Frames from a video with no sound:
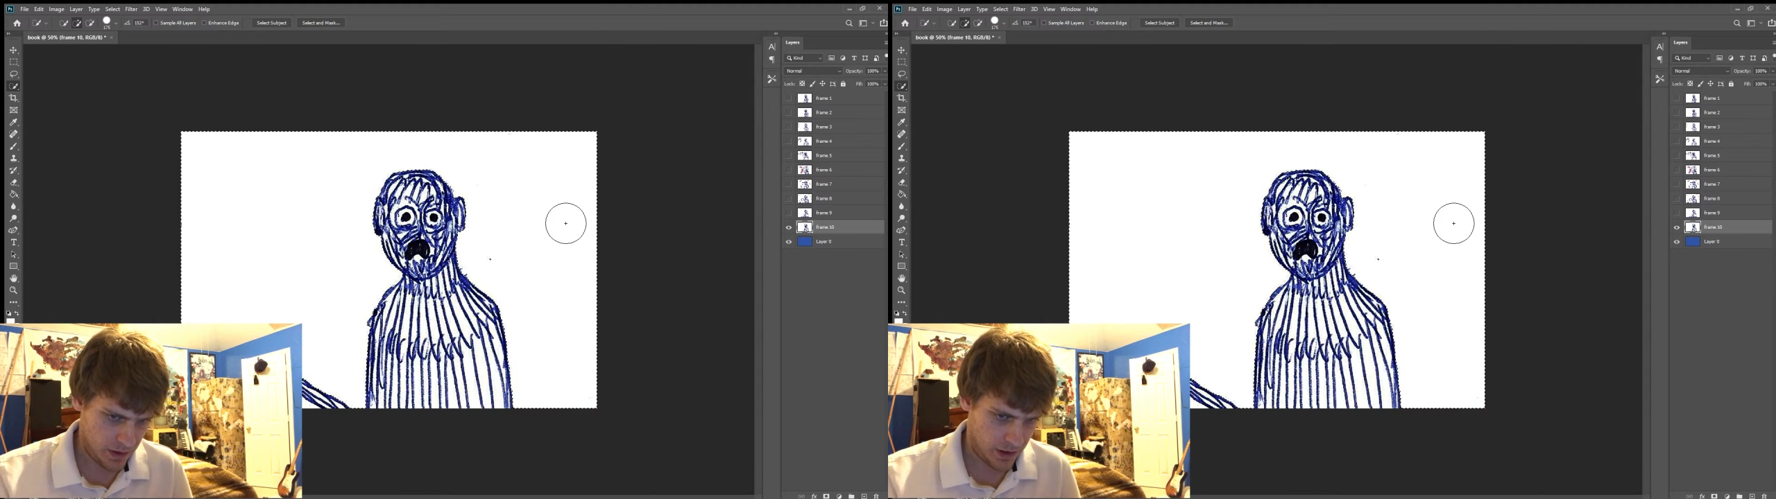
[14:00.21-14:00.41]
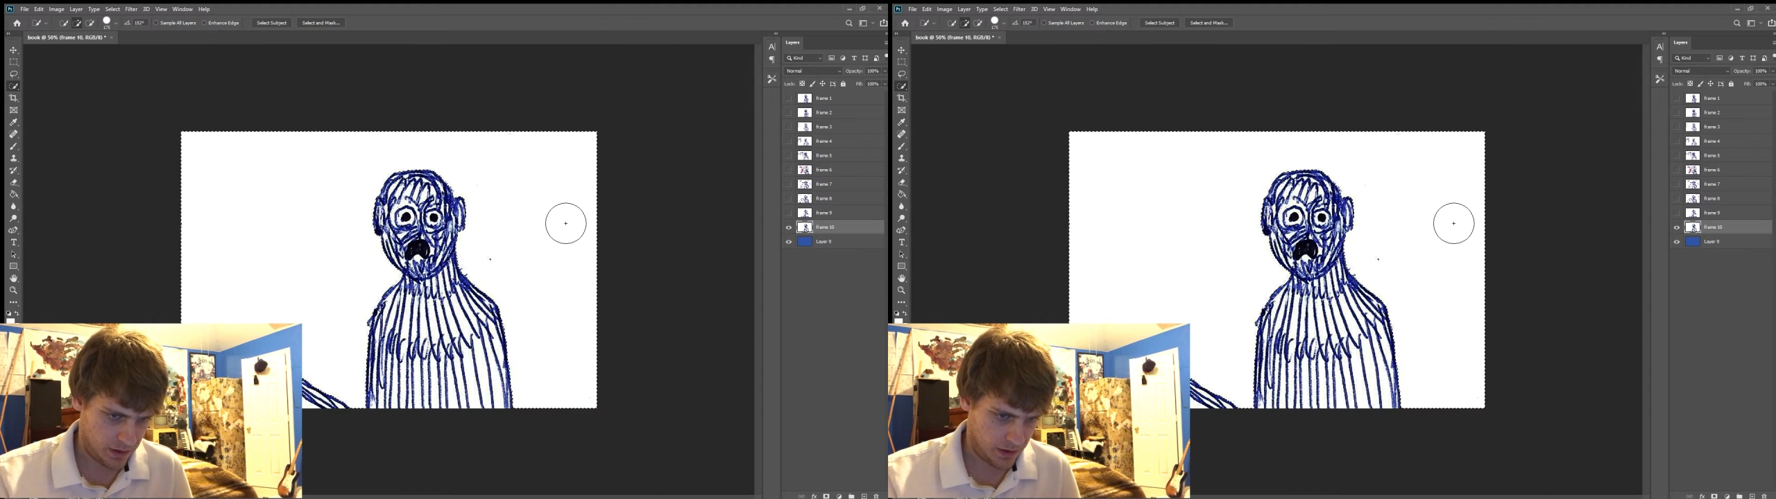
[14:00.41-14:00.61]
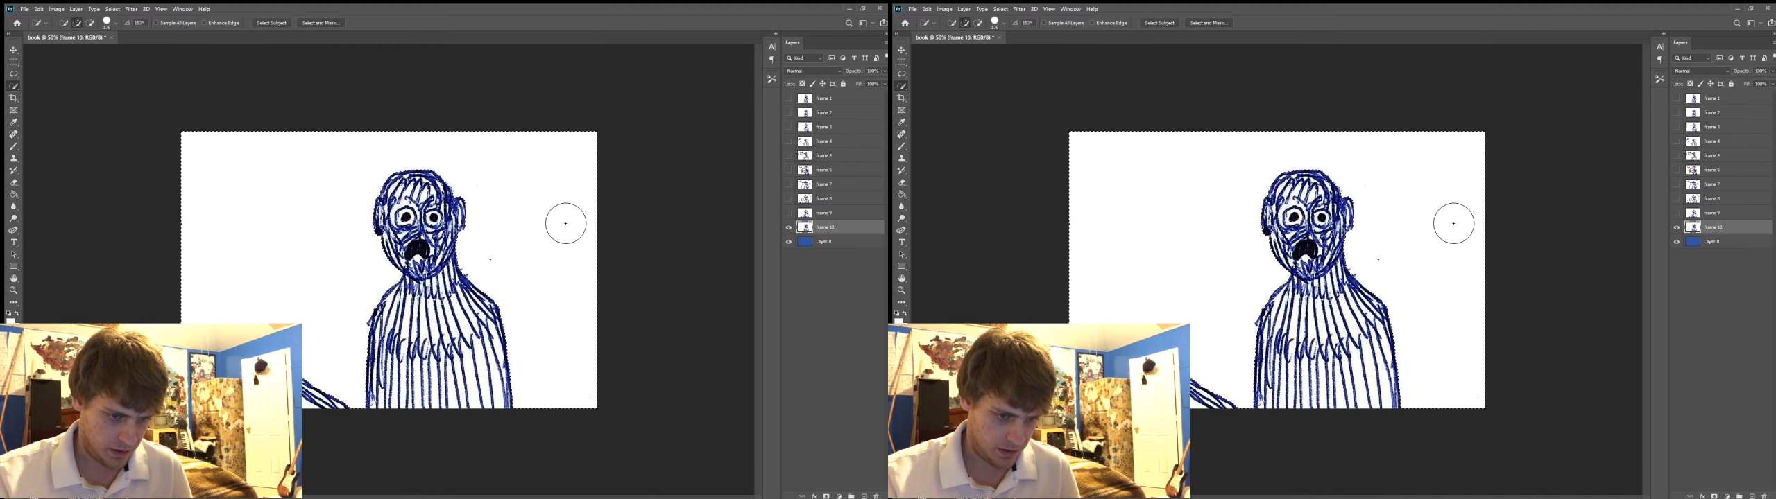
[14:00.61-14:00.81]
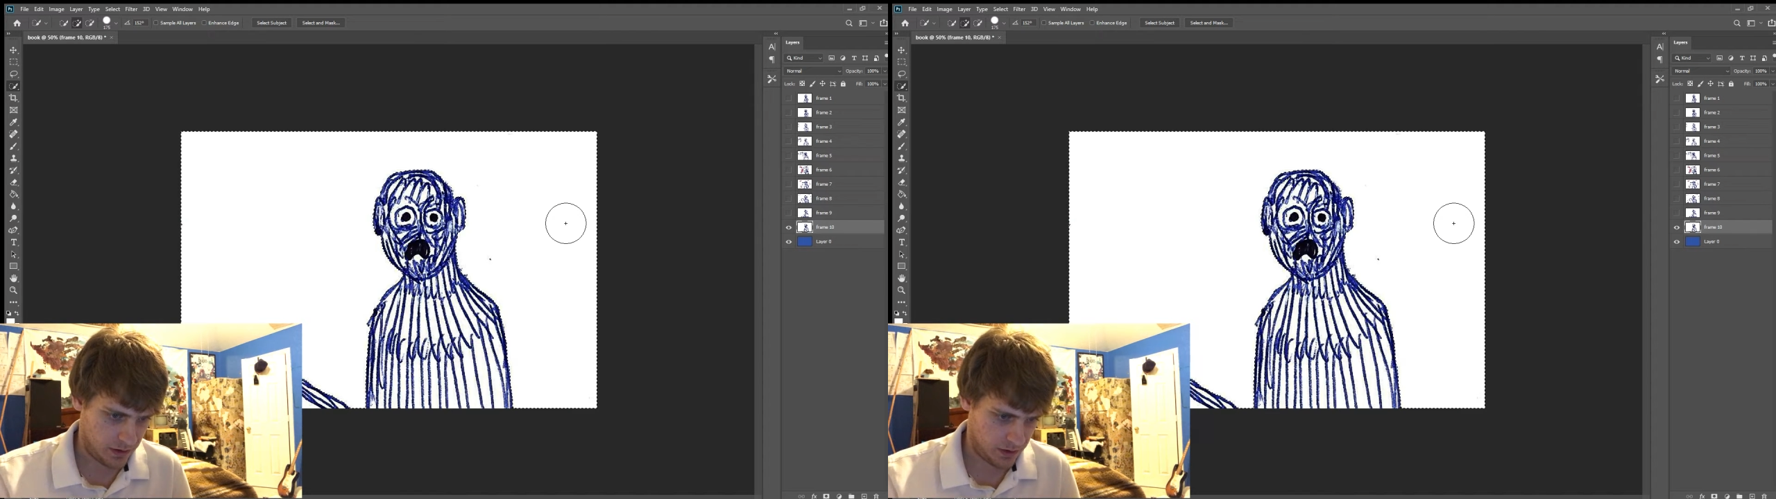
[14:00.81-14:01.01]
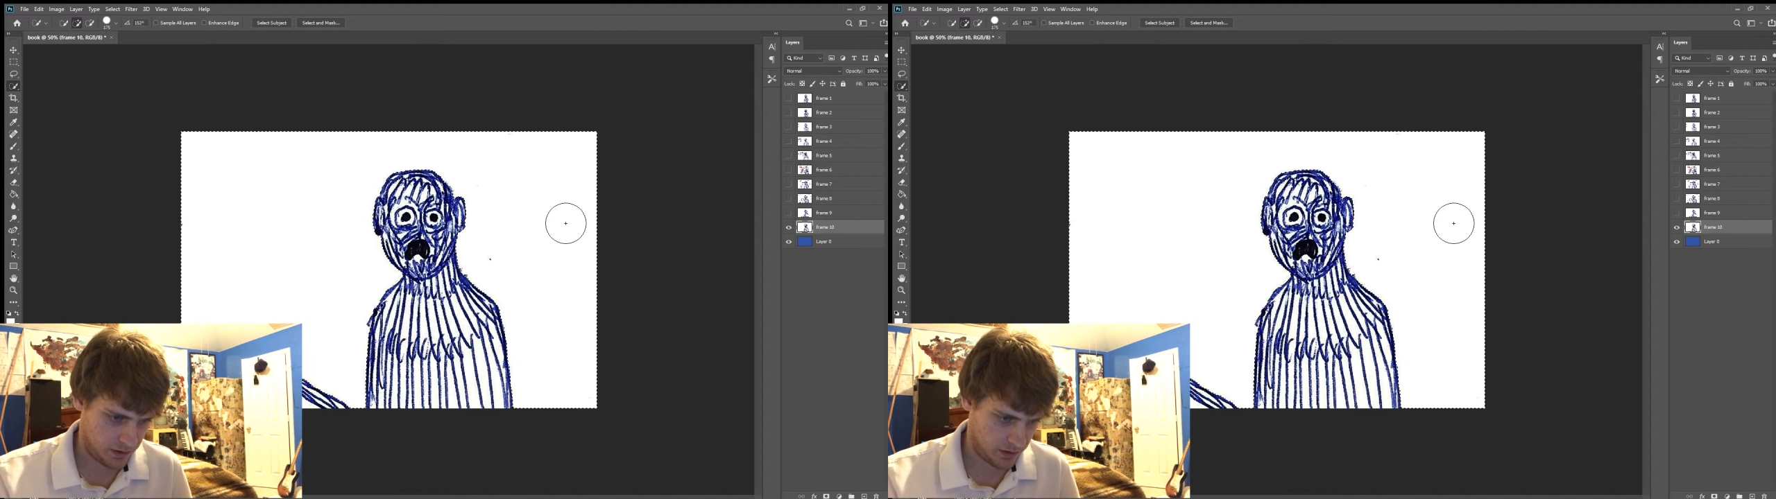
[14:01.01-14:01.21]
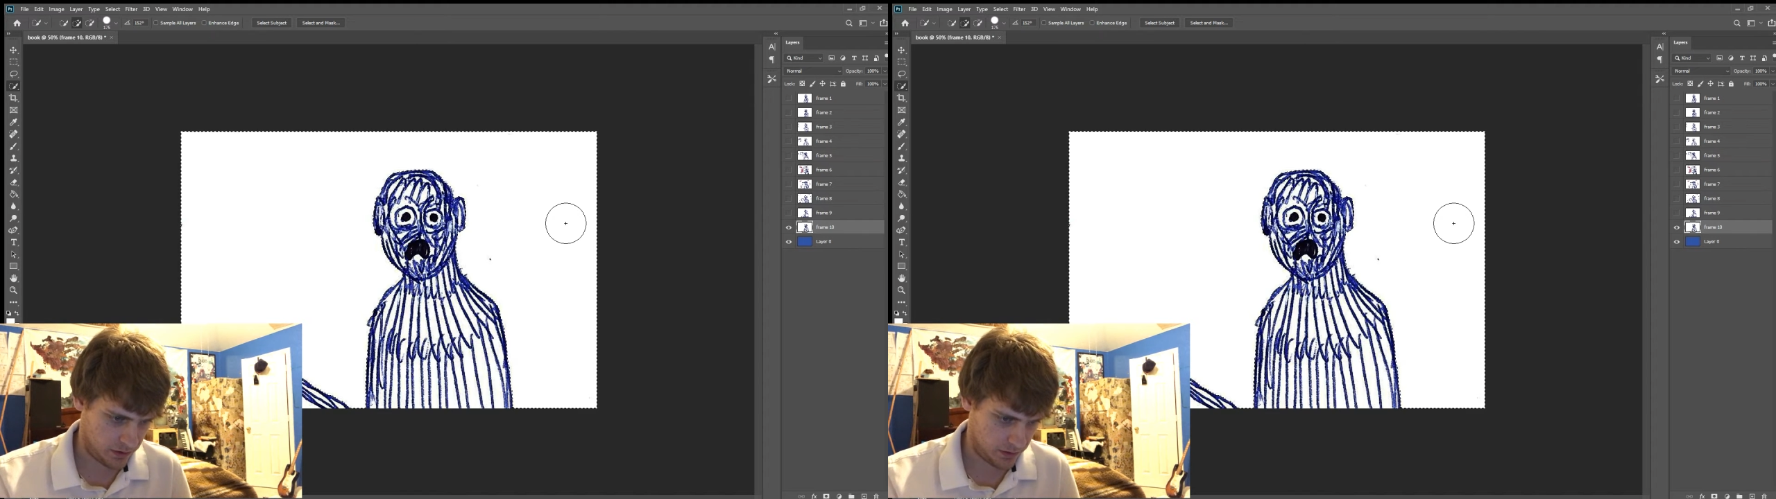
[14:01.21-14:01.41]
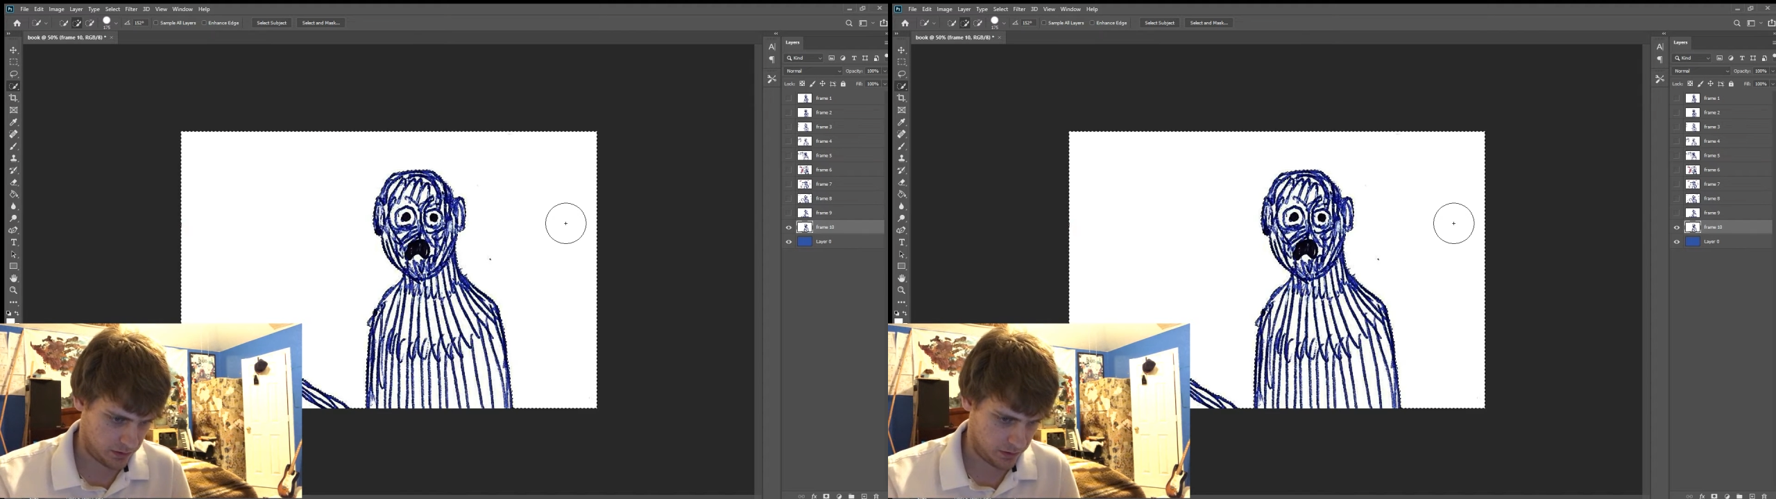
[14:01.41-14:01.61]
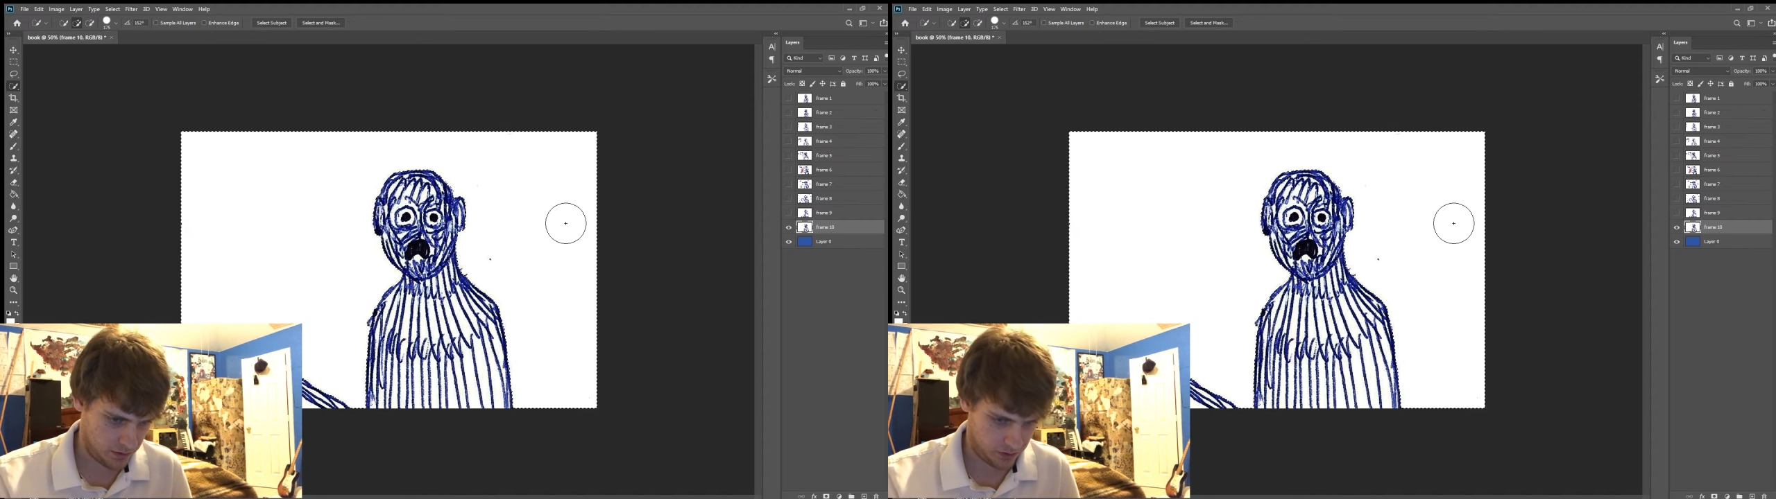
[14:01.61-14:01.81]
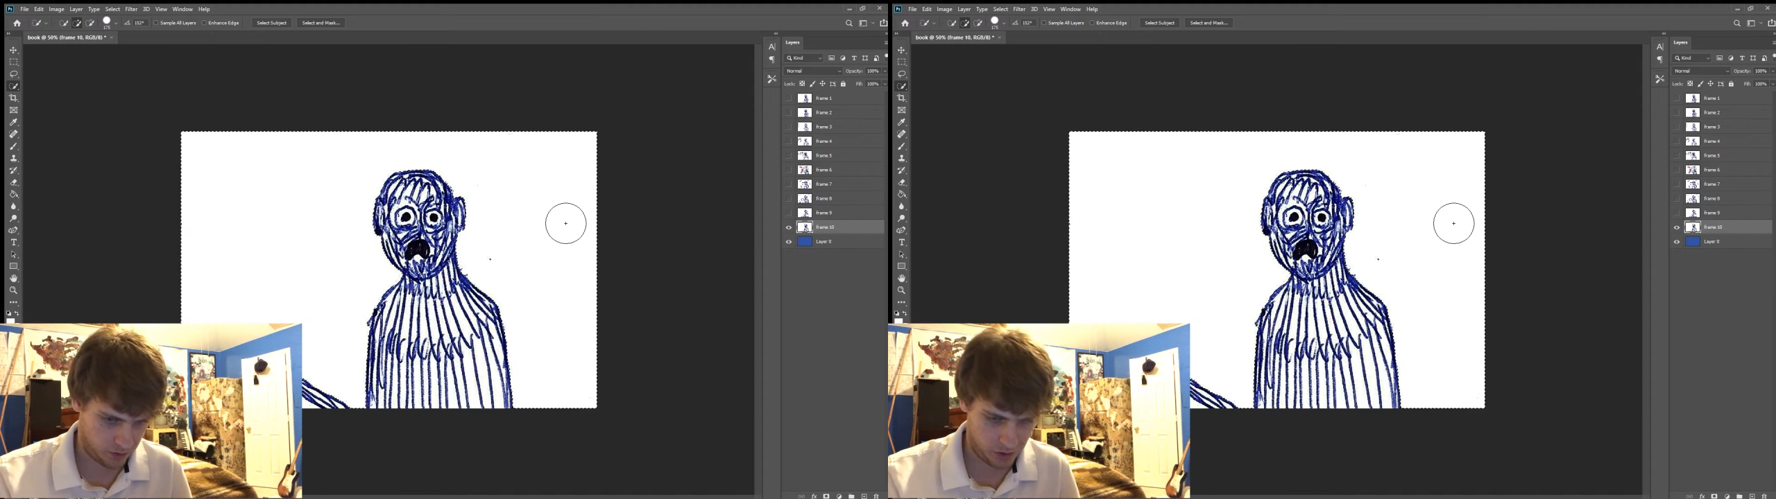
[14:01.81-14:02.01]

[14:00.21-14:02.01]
And then the